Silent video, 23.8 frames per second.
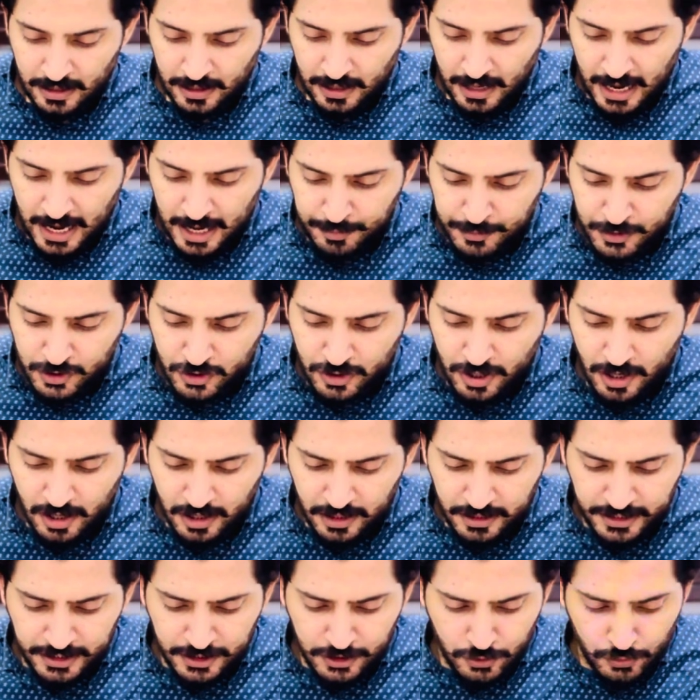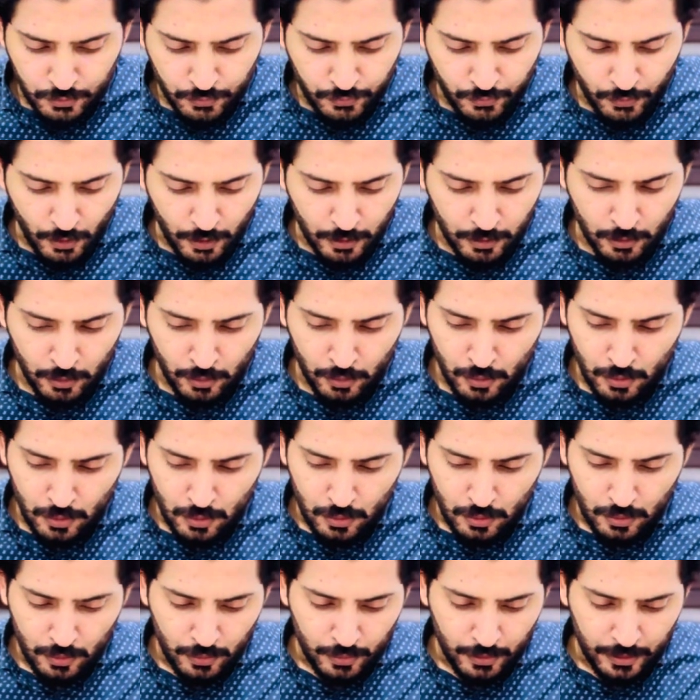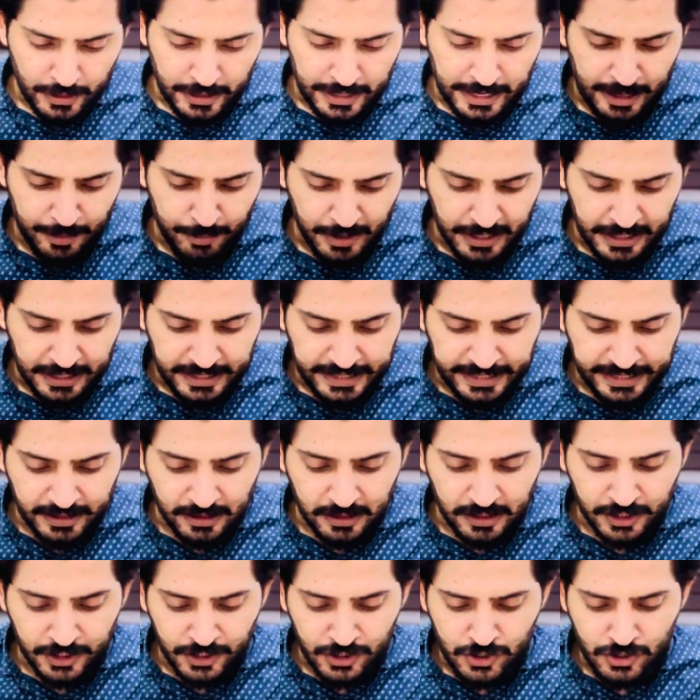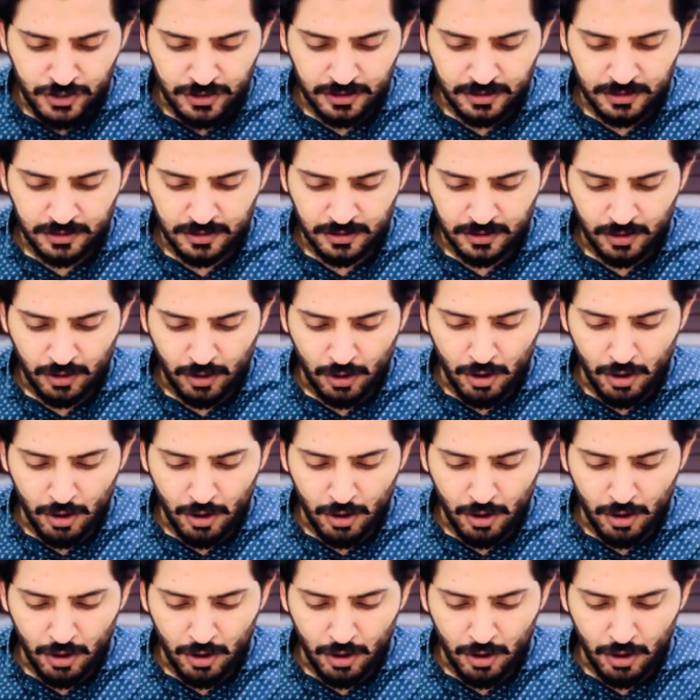I'm struggling to follow him in English